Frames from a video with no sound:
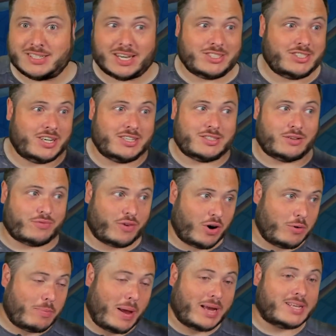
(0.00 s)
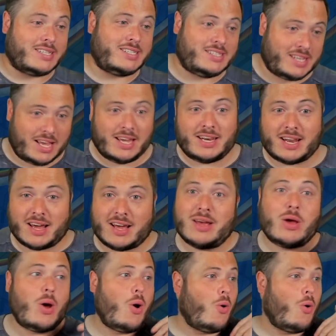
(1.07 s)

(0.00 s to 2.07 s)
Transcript: such as the throwback Cena.